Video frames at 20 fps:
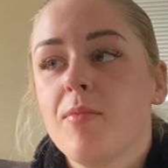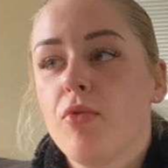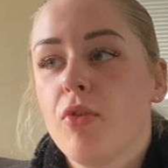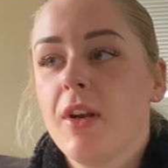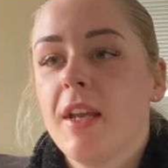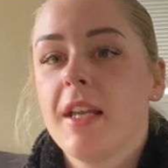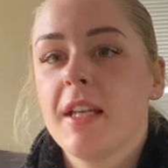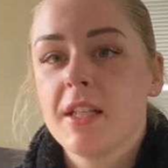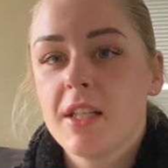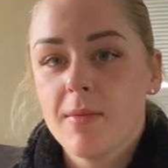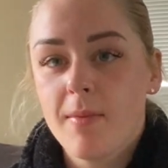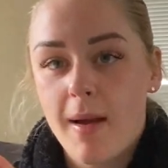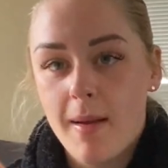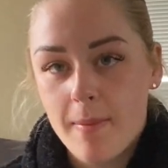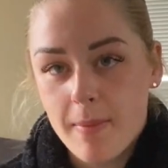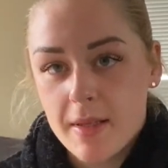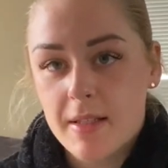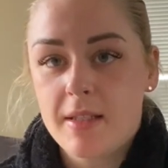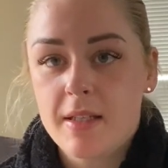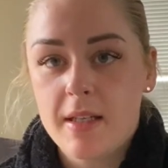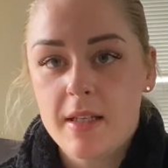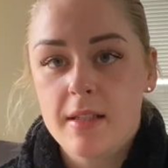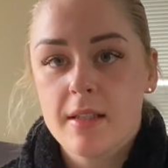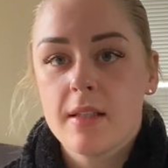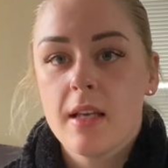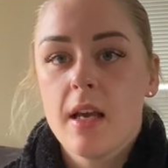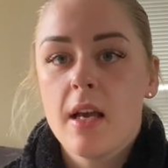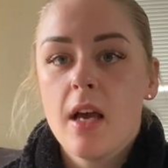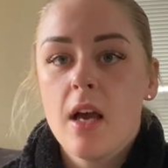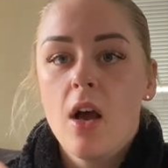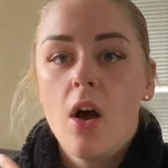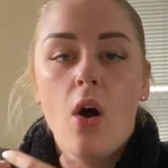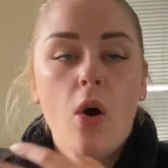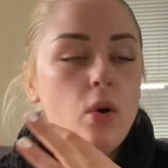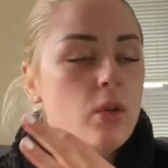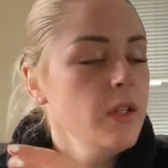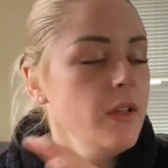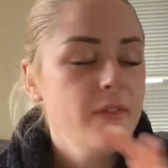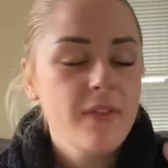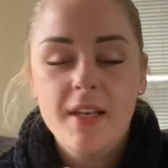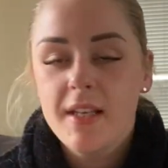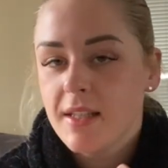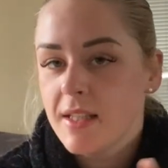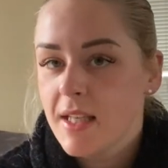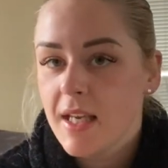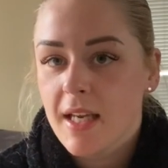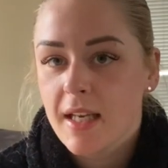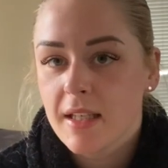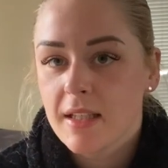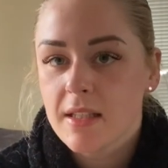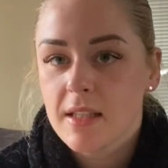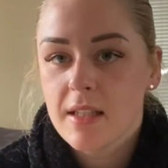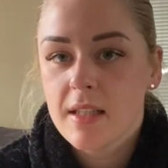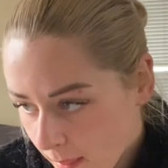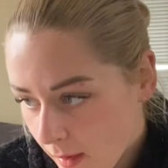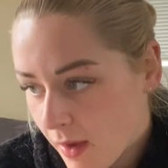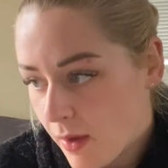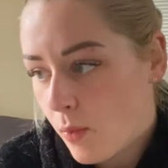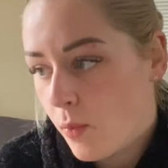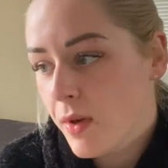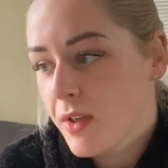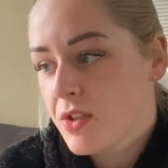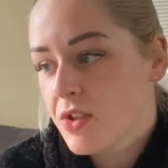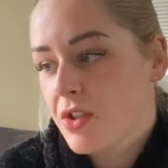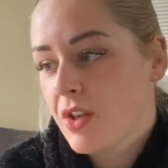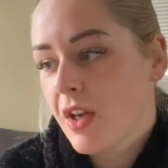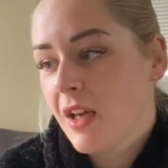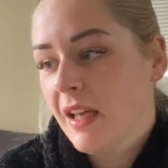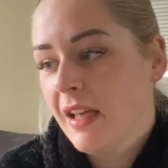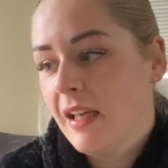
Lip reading: put into my business. All of these things which